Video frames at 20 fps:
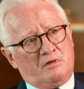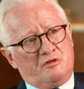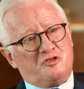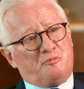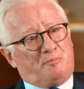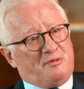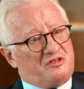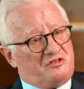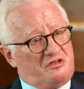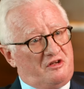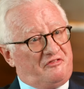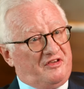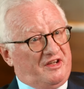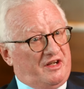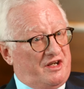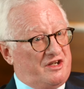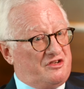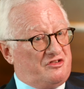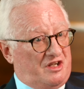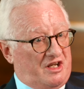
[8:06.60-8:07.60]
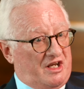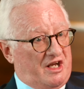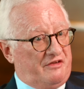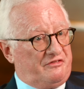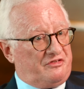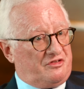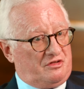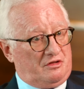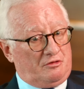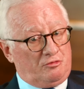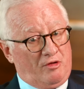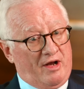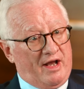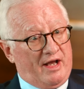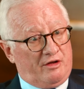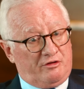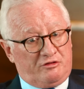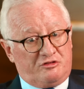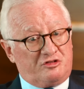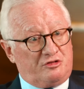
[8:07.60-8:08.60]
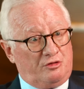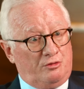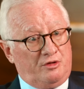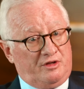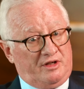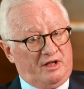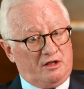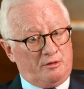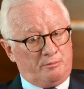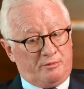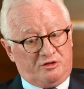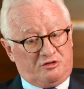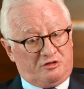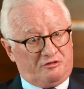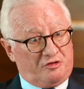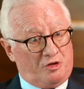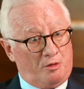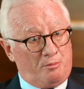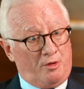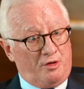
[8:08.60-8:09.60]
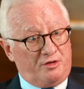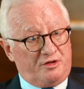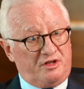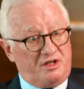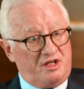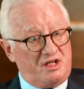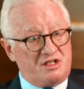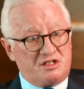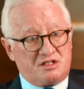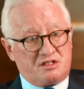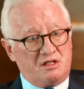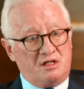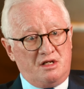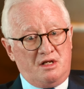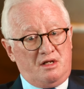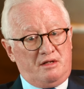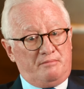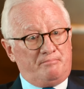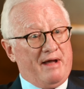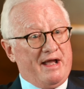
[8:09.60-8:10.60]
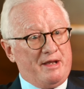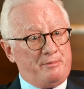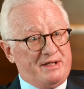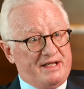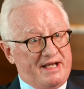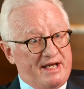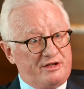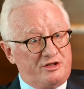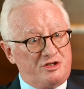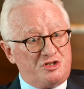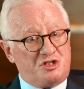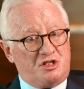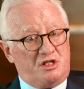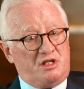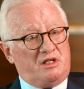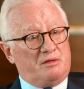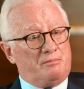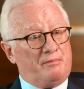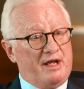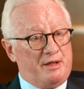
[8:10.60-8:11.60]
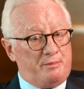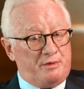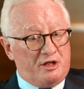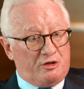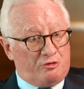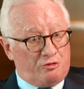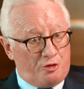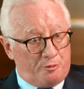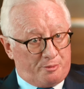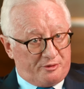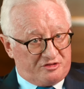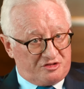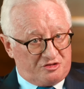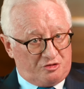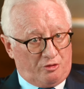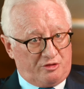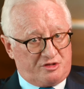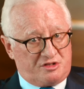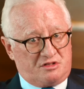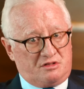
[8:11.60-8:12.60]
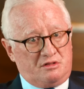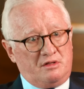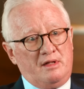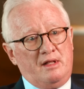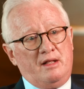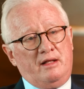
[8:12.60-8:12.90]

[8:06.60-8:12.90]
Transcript: specific ETFs around certain elements of commodities, maybe energy and maybe a group of stocks.